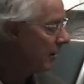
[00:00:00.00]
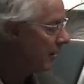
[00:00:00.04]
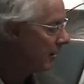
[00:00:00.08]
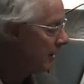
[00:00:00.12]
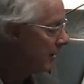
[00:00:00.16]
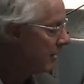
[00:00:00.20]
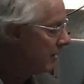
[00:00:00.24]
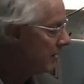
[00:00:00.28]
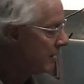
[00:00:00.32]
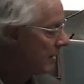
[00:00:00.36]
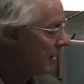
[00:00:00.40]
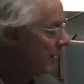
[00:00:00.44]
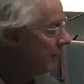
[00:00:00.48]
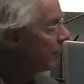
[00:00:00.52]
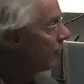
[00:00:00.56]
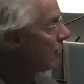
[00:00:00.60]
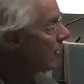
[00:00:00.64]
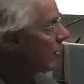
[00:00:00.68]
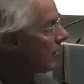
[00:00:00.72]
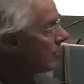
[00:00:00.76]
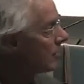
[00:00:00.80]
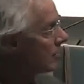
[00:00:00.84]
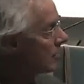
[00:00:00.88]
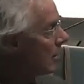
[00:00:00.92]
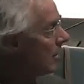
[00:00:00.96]
is after
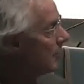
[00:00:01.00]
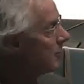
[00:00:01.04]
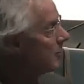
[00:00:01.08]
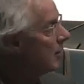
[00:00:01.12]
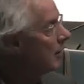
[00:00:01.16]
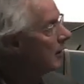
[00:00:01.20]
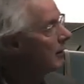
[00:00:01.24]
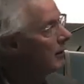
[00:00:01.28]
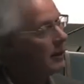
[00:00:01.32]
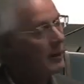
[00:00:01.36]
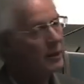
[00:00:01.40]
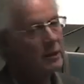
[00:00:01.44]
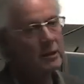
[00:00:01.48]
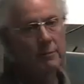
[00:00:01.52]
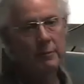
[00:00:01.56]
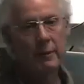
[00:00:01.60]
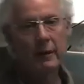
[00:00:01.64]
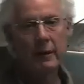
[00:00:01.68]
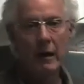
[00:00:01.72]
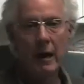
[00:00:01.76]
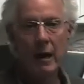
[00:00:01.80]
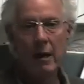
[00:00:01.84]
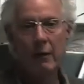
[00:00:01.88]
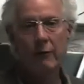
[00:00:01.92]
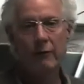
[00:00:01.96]
our subject has been
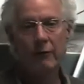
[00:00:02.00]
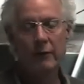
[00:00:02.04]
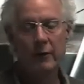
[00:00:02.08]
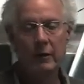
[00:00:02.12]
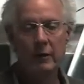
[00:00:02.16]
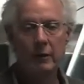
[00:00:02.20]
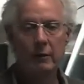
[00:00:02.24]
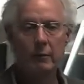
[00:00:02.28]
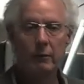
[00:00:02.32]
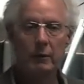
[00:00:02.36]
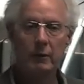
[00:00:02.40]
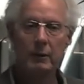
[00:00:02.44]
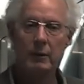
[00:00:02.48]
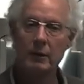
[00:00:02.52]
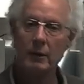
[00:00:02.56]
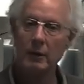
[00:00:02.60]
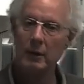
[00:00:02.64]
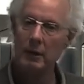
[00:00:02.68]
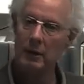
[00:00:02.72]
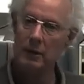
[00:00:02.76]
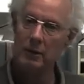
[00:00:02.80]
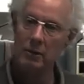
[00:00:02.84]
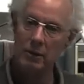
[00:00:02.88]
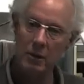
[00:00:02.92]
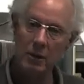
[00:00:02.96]
outfitted with
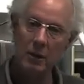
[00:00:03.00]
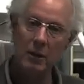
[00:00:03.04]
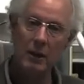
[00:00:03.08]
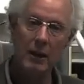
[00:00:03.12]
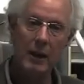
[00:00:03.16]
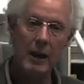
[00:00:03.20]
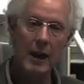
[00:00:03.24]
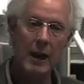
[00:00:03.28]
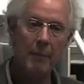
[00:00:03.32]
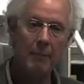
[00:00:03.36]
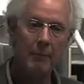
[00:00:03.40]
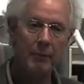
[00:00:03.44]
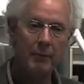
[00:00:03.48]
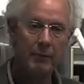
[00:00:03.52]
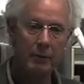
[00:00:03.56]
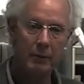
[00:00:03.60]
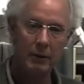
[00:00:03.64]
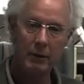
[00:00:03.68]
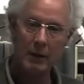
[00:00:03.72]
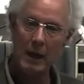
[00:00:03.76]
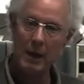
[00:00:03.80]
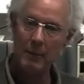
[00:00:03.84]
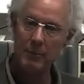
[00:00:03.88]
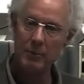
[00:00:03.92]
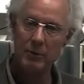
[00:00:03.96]
the EEG cap to
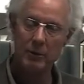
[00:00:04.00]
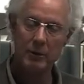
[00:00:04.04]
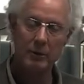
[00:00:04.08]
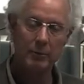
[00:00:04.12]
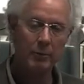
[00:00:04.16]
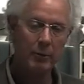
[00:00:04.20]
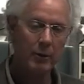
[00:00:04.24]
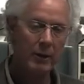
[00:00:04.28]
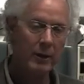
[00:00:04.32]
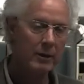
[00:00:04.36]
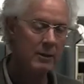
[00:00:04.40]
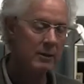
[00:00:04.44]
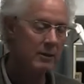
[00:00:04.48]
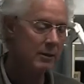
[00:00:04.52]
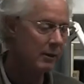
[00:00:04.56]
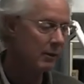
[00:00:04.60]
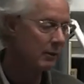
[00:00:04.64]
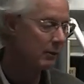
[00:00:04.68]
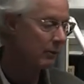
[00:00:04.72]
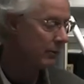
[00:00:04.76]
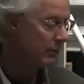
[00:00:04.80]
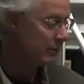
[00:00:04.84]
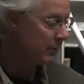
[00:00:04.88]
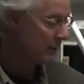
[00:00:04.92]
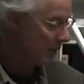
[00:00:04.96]
capture the brain
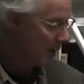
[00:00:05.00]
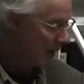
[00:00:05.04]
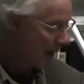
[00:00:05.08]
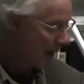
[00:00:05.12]
signals,